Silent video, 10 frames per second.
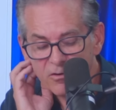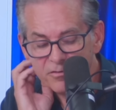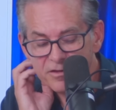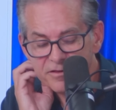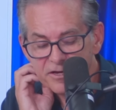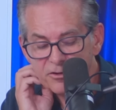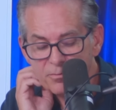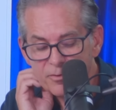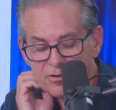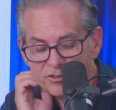or the thing
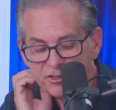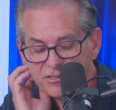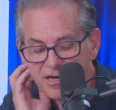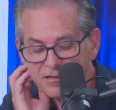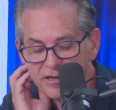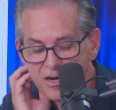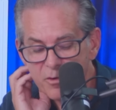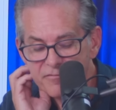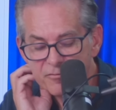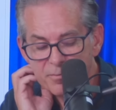you purchased on
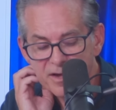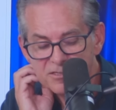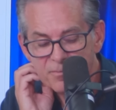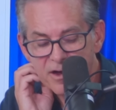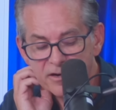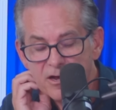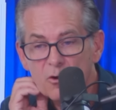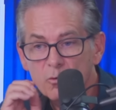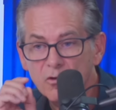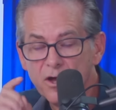layaway from Best Buy
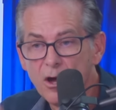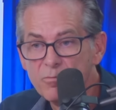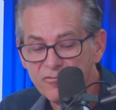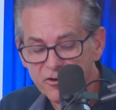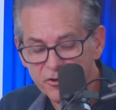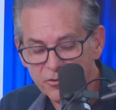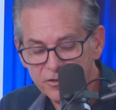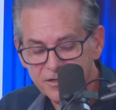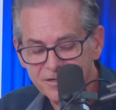will come for you.